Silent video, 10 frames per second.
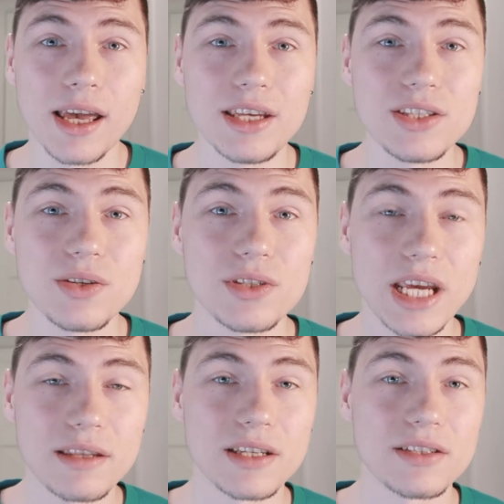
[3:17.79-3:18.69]
is to
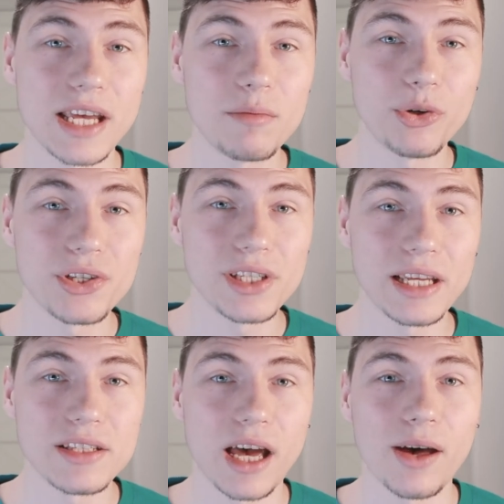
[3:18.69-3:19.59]
take the ten
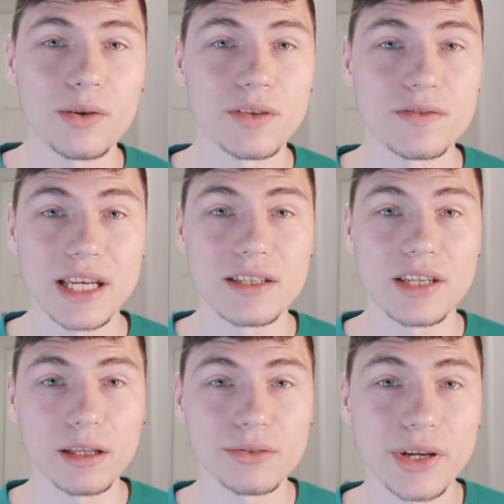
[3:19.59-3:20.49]
percent out of that
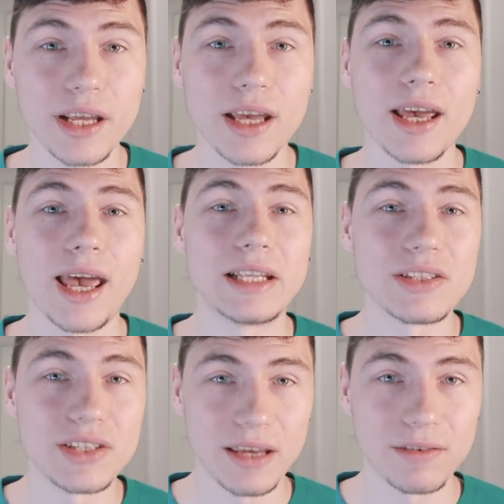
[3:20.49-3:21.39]
salary and
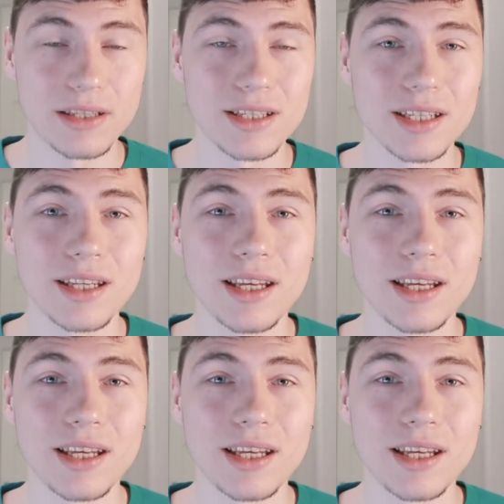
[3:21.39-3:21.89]
save it.